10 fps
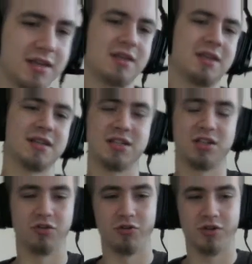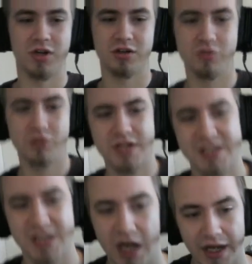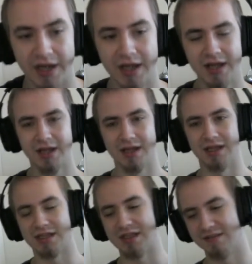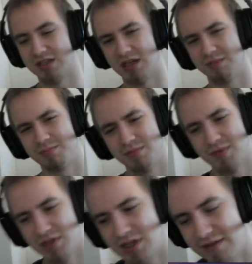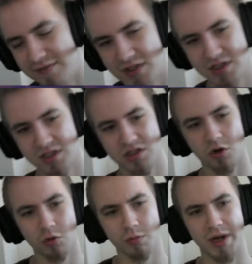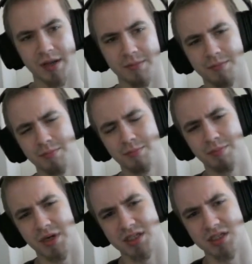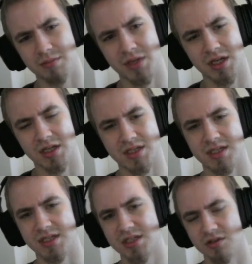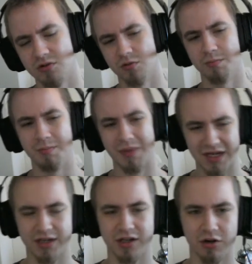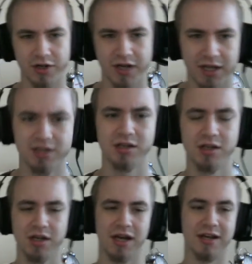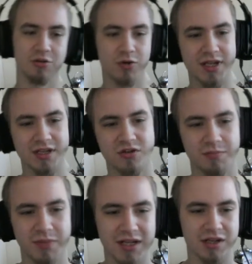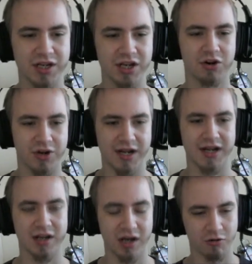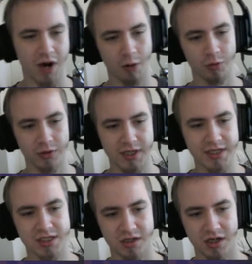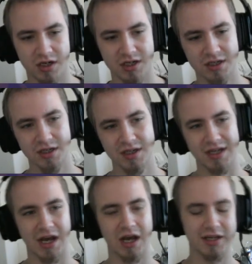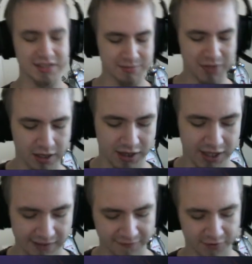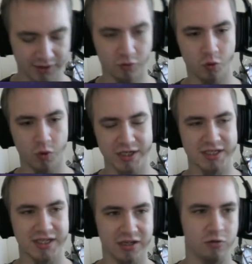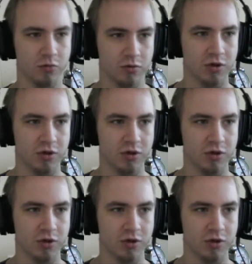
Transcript: this is a good card, good design. It gives so many possibilities to build your deck, and you need to build your deck around this card. It's been a theme for the quest that you